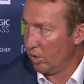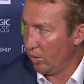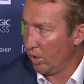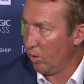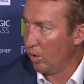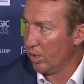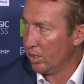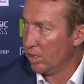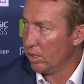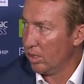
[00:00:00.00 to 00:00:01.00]
doing all
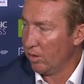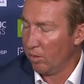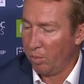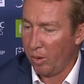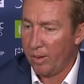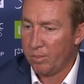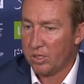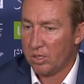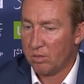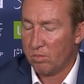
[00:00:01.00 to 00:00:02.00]
his little
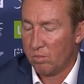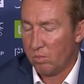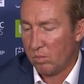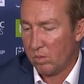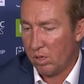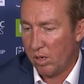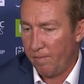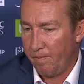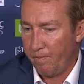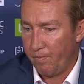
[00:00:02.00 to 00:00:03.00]
preps, and
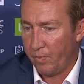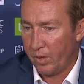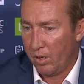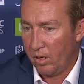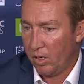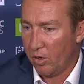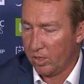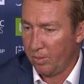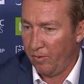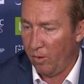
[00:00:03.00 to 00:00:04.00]
um, got
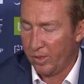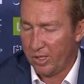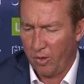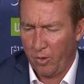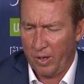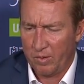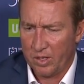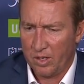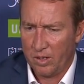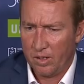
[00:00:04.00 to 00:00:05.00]
his performance. So I thought that
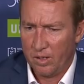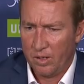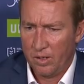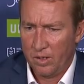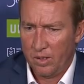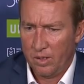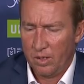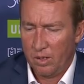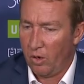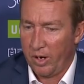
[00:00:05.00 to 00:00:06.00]
was a
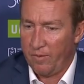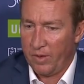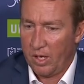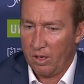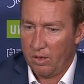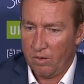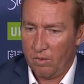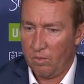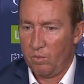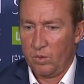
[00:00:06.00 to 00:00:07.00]
not everything
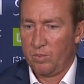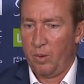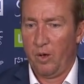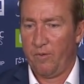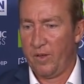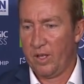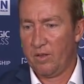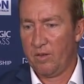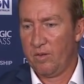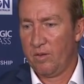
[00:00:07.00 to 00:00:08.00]
was
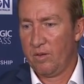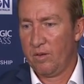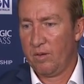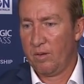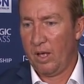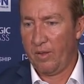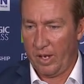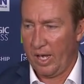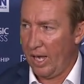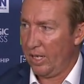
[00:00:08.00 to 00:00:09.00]
perfect, and
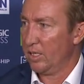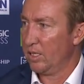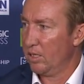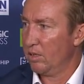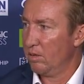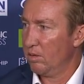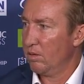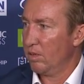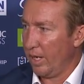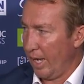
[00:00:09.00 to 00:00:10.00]
then he has
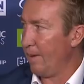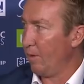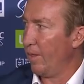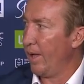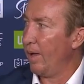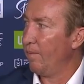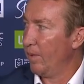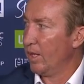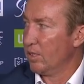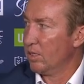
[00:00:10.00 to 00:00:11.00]
a game like
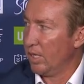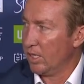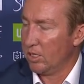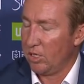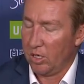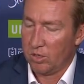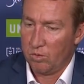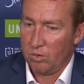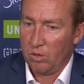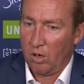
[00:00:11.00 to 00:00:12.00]
that. That's that shows
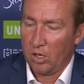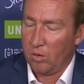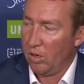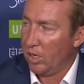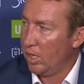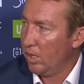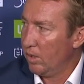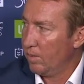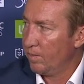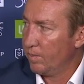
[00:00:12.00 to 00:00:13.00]
high quality.
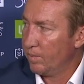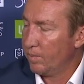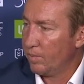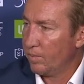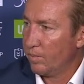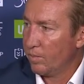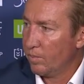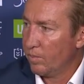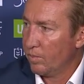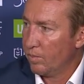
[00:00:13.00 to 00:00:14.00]
Is that
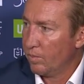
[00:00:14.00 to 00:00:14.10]
as